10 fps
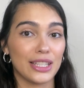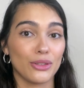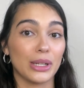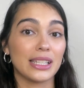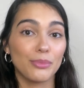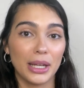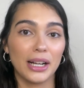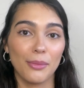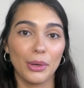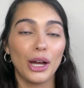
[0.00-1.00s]
So I did pick
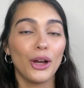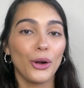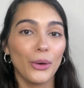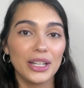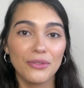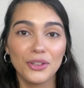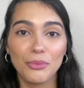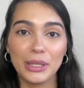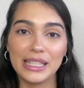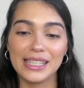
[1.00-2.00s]
up quite a few
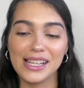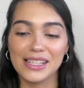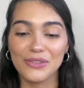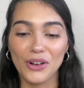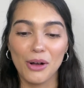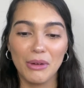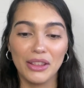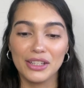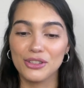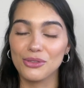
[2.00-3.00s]
pieces from
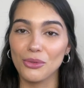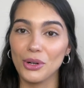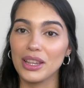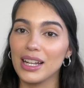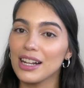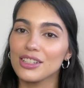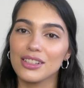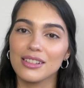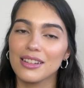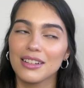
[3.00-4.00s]
this store that I
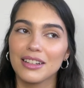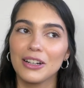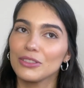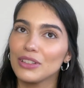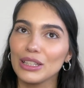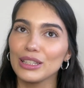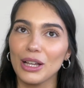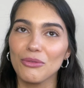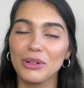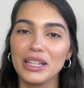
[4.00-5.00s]
just fell in
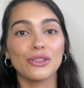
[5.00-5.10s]
love with.